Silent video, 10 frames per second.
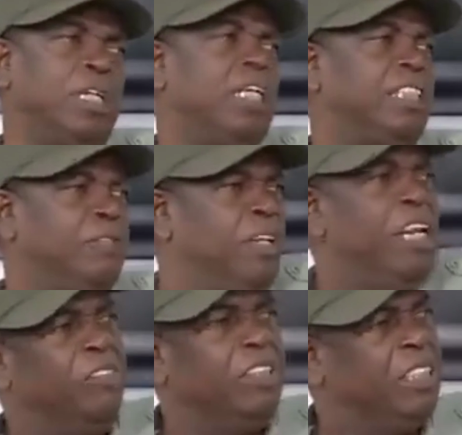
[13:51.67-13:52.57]
under
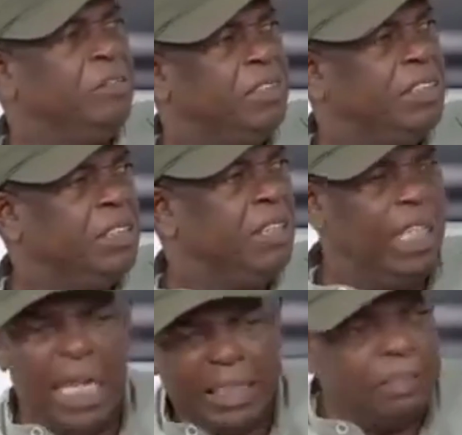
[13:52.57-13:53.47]
civilian regimes.
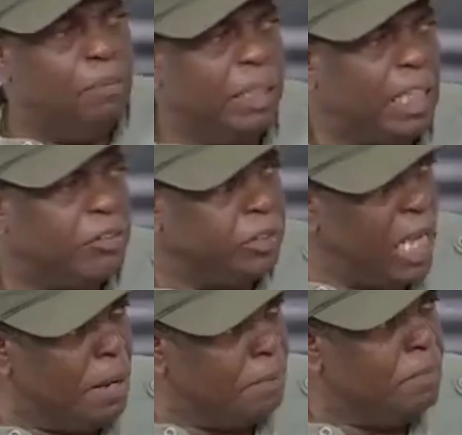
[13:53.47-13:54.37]
It doesn't matter to
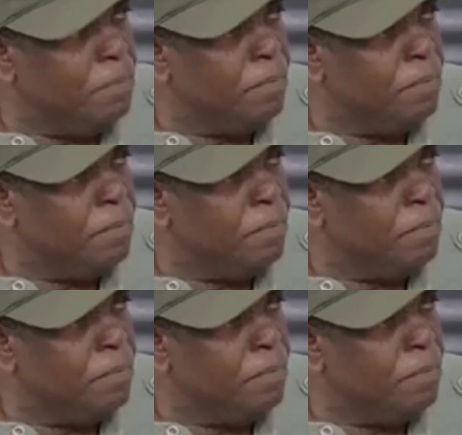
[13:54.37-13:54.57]
them.